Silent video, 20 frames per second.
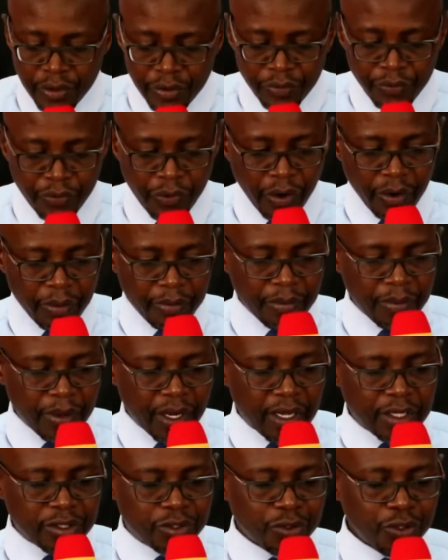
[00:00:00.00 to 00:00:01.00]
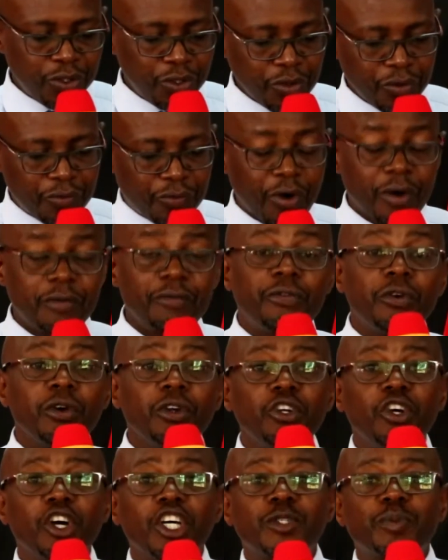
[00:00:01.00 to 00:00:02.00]
from, uh, to you from Full
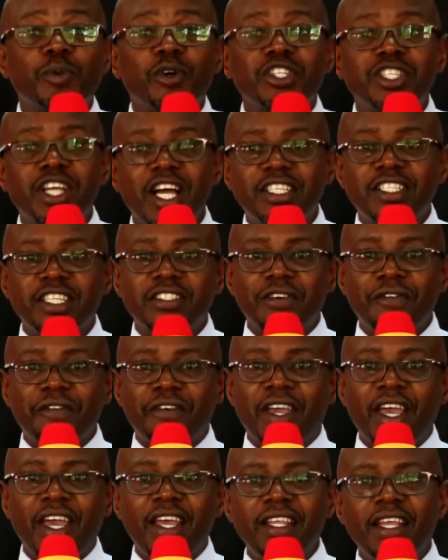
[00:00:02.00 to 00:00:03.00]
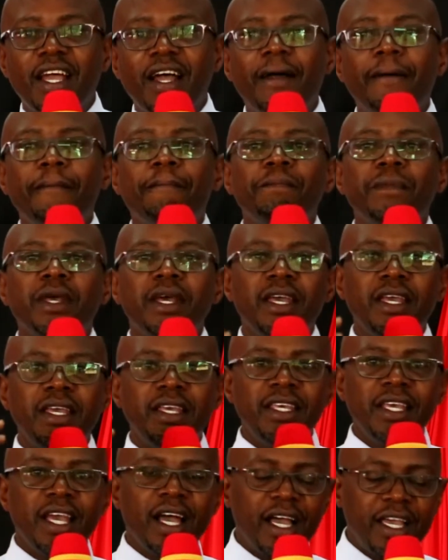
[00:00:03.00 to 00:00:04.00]
Gospel Churches of Kenya
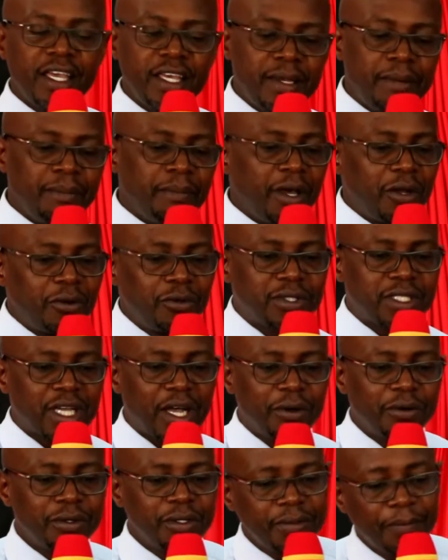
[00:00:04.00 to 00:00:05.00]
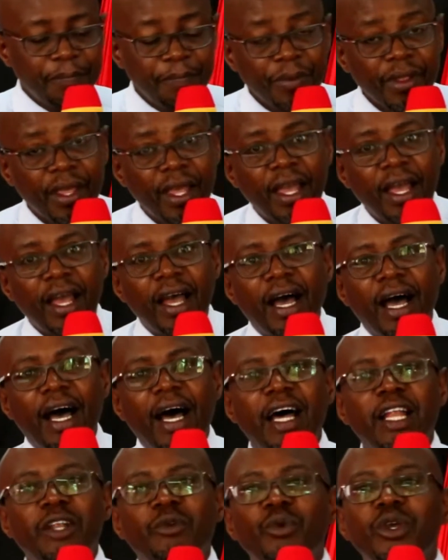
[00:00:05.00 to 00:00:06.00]
here in Meru Town.
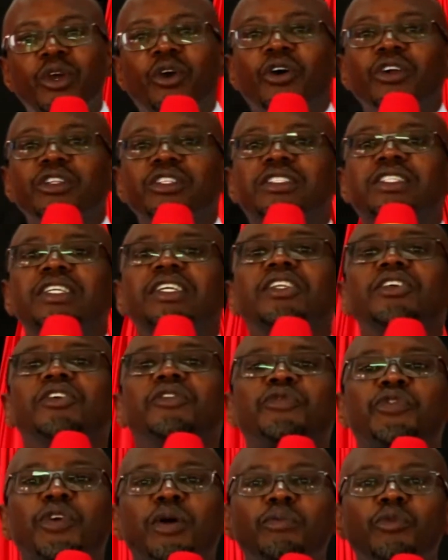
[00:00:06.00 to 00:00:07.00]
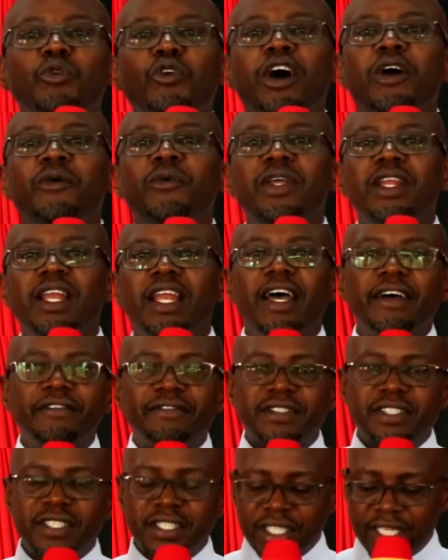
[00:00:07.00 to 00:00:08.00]
And we continue from where we
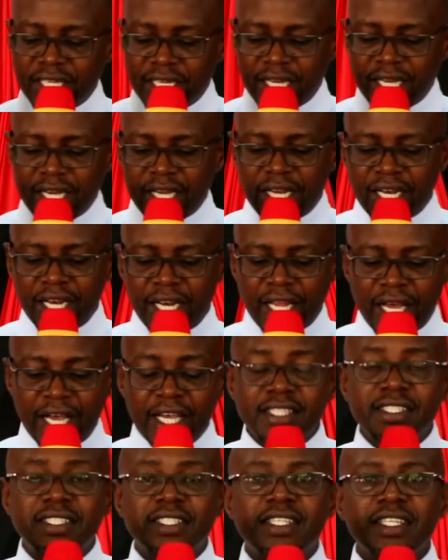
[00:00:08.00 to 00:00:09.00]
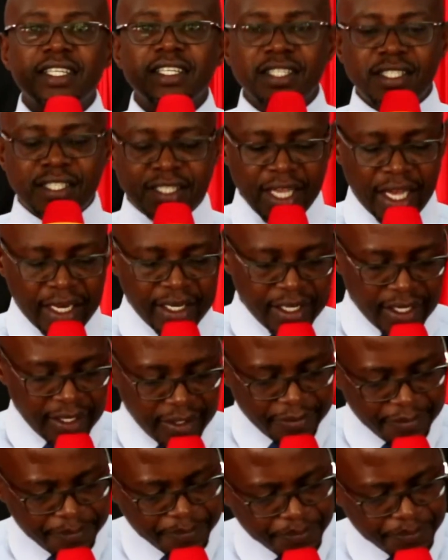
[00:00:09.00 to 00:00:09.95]
left last Sunday.